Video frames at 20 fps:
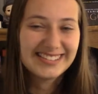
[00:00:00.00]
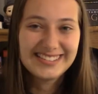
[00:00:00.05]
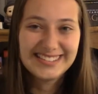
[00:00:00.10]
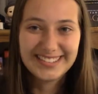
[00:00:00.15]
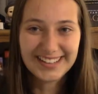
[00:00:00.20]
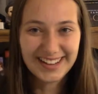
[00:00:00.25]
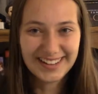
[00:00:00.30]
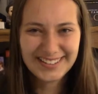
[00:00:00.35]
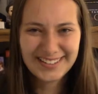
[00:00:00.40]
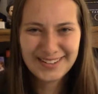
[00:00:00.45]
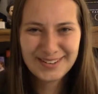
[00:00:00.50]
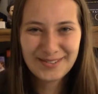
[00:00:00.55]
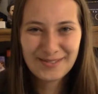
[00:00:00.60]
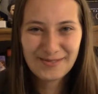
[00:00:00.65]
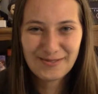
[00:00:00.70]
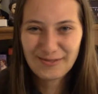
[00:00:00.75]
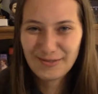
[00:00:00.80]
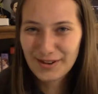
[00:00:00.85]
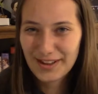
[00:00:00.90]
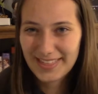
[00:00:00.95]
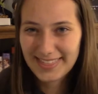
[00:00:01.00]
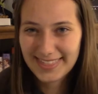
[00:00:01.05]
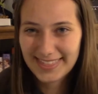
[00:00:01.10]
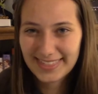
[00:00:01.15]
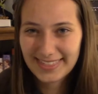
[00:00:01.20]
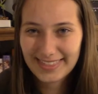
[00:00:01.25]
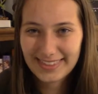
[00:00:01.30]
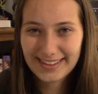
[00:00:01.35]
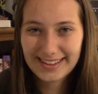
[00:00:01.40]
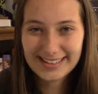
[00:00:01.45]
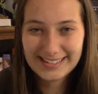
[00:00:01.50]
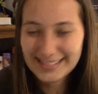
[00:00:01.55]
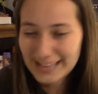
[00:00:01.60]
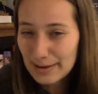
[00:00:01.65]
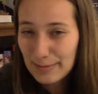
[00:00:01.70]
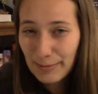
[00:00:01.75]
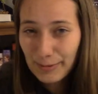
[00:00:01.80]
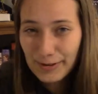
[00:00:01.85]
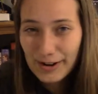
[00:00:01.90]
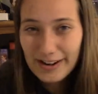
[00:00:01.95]
done with
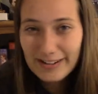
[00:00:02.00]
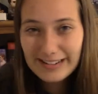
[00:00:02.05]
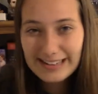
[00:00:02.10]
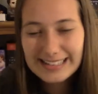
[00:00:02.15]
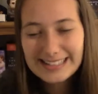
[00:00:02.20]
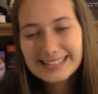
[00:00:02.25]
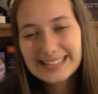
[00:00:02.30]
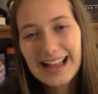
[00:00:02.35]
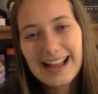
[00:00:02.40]
contemporaries.